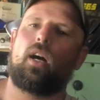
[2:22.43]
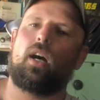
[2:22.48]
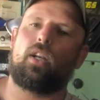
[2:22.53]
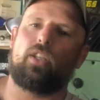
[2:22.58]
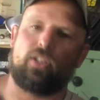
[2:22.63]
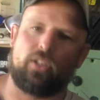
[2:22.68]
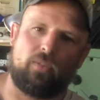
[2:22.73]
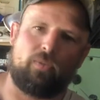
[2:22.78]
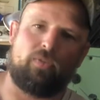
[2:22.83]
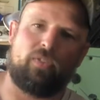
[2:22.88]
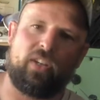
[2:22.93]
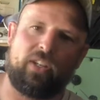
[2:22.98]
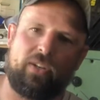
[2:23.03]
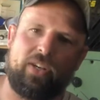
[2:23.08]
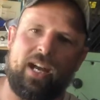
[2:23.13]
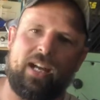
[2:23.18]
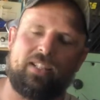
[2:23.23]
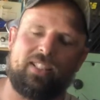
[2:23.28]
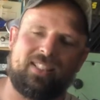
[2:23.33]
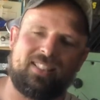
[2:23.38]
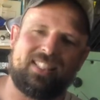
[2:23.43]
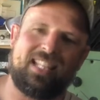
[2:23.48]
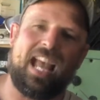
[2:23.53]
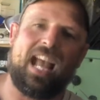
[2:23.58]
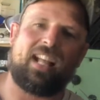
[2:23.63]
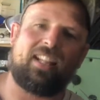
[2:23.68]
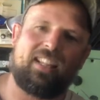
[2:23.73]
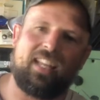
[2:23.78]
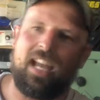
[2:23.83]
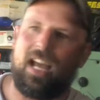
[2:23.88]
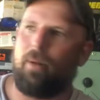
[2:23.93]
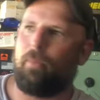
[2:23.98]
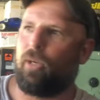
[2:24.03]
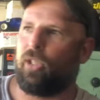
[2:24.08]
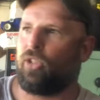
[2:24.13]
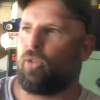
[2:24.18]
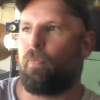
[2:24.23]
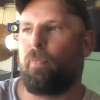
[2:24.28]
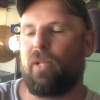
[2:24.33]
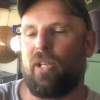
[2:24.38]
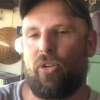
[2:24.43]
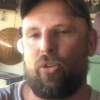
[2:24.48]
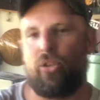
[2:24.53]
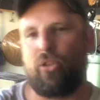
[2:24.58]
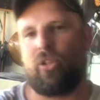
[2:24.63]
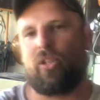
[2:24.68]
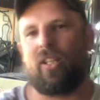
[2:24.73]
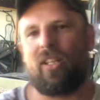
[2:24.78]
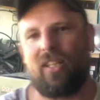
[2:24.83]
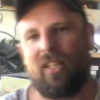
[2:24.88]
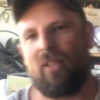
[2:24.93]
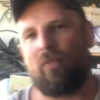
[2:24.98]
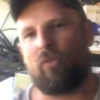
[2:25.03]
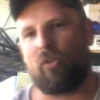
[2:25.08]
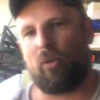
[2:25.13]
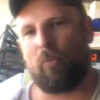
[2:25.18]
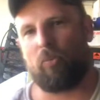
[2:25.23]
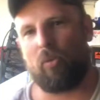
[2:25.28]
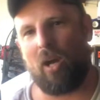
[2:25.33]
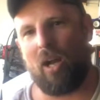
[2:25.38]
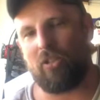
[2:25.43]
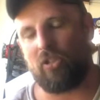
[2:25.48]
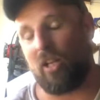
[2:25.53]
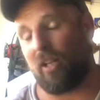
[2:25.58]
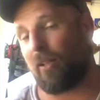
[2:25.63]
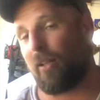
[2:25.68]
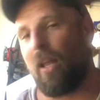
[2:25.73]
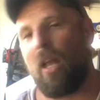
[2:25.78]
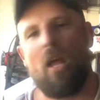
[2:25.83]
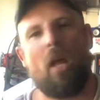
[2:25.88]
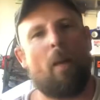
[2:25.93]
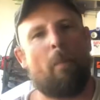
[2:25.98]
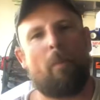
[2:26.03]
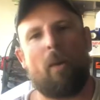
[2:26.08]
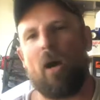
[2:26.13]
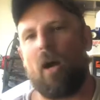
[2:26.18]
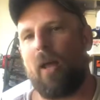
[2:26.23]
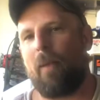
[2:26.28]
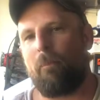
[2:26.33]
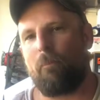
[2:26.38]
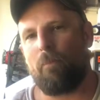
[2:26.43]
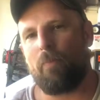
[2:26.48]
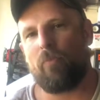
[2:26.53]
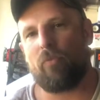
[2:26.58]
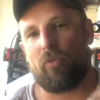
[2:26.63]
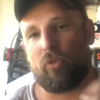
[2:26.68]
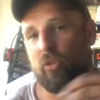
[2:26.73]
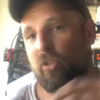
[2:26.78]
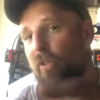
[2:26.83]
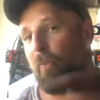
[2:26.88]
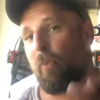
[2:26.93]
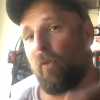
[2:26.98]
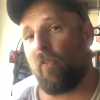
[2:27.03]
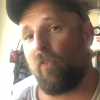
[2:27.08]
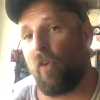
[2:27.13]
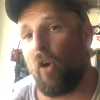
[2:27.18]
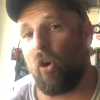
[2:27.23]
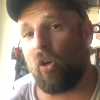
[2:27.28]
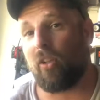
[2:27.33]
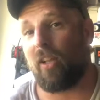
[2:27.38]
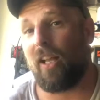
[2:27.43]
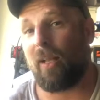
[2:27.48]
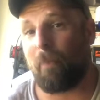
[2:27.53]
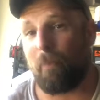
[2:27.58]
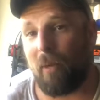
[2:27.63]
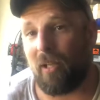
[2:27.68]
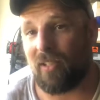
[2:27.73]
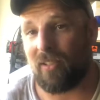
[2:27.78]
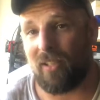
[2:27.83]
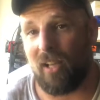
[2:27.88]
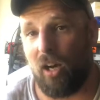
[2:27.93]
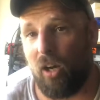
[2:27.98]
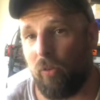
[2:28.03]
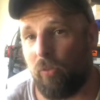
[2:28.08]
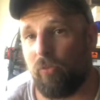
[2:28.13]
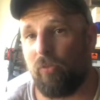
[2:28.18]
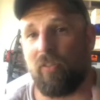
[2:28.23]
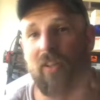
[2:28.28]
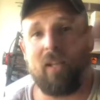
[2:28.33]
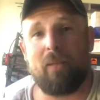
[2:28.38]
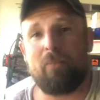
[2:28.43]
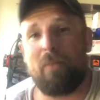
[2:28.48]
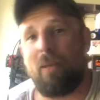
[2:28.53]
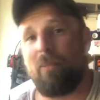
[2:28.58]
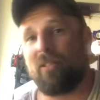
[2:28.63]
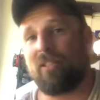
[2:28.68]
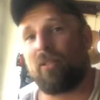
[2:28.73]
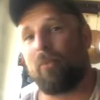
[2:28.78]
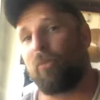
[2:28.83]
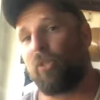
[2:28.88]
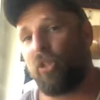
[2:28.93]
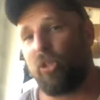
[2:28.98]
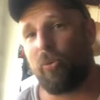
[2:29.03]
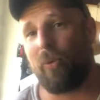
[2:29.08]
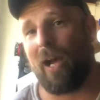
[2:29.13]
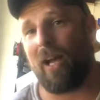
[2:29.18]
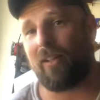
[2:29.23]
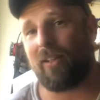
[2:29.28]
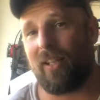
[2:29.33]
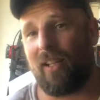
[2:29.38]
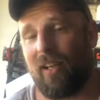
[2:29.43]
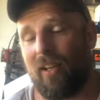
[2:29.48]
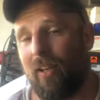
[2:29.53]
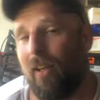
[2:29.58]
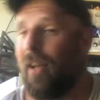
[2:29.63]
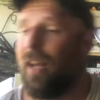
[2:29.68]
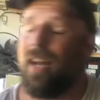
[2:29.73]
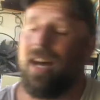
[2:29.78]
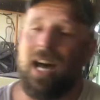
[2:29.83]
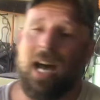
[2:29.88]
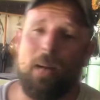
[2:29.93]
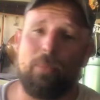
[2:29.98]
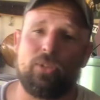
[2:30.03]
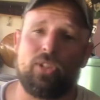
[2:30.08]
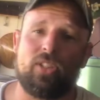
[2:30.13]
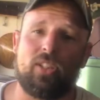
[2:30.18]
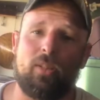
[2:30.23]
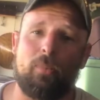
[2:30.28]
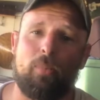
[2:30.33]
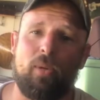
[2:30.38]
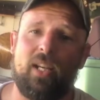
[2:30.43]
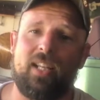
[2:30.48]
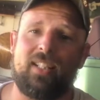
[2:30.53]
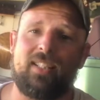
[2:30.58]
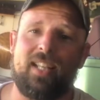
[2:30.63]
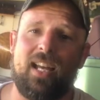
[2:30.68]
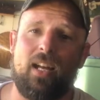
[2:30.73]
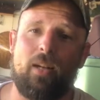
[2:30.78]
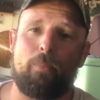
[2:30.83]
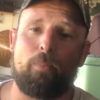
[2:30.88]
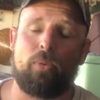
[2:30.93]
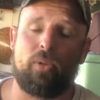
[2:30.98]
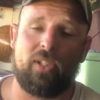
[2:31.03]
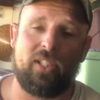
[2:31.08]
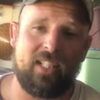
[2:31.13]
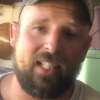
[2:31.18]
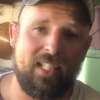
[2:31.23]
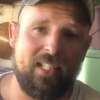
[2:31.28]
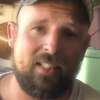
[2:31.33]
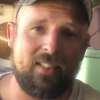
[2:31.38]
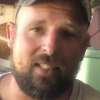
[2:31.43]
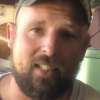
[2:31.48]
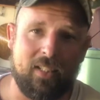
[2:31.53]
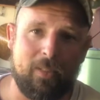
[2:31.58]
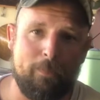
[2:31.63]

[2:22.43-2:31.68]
You can figure out exactly how much beer you're going to need for a project. But for simple folk like myself and maybe some of you out there, I'm just going to break it down pretty easy.